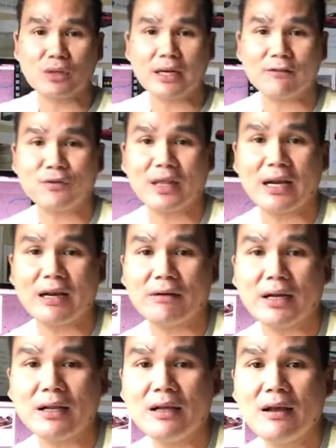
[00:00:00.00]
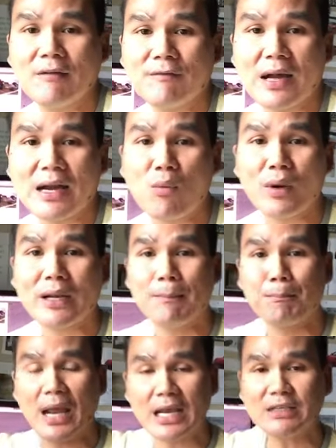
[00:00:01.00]
record for that area, find out what he
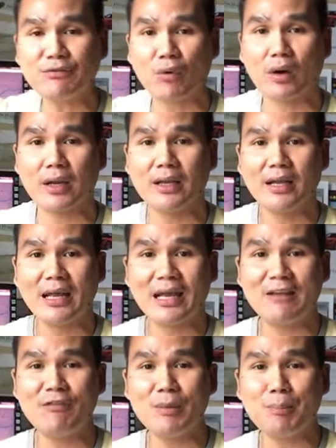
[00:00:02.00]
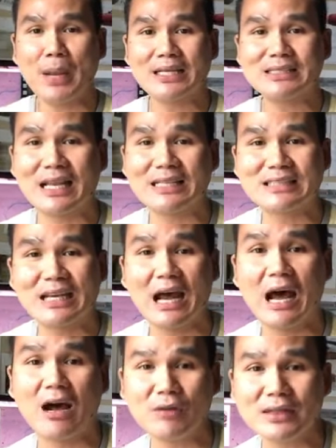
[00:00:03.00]
pays for it, and if he pays less than
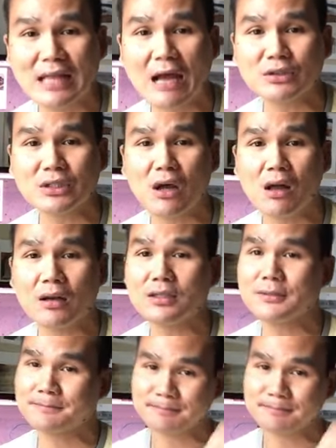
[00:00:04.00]
$100,000,